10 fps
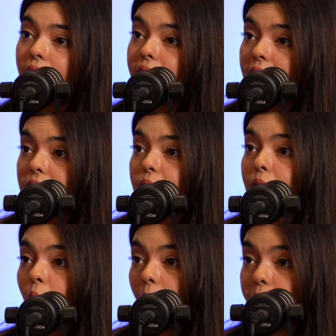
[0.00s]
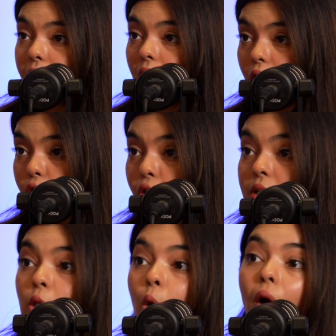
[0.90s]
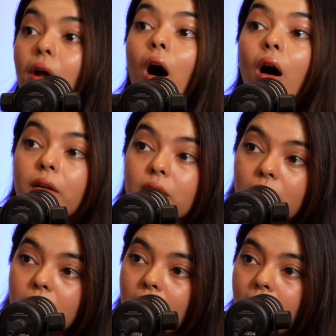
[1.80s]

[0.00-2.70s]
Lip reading: into the corporate culture is a lot harder.